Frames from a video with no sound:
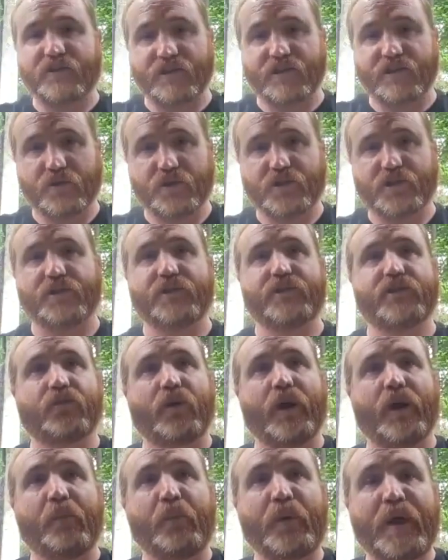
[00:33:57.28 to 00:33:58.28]
solutions,
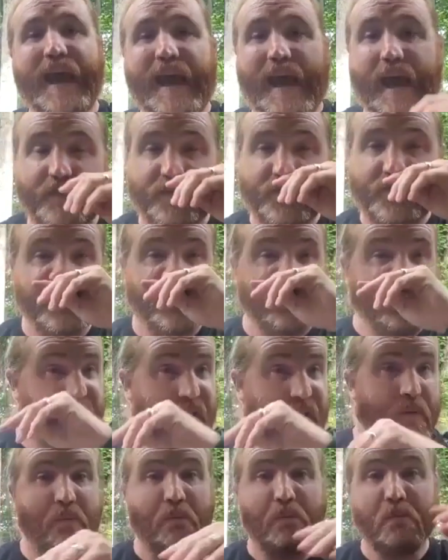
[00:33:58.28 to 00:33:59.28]
right? We have to
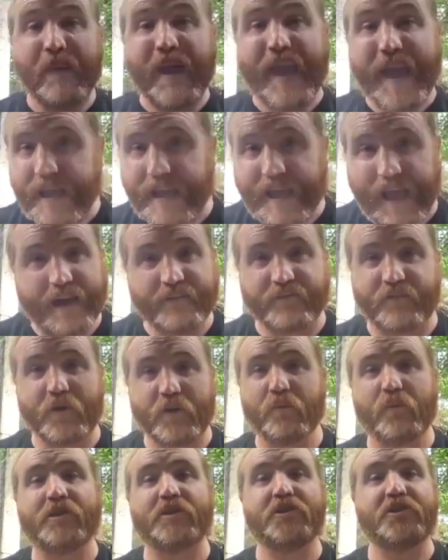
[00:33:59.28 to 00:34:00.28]
make
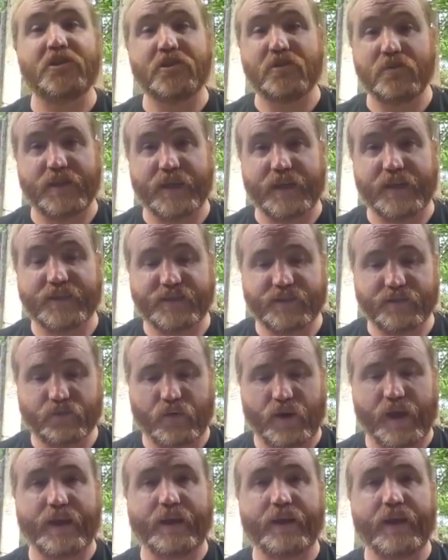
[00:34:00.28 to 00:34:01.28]
everyone do this,
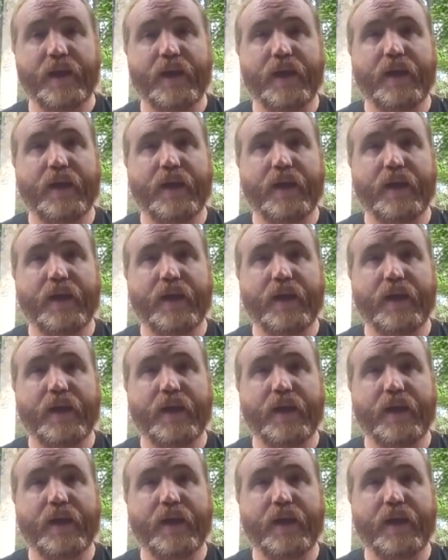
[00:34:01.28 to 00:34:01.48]
right?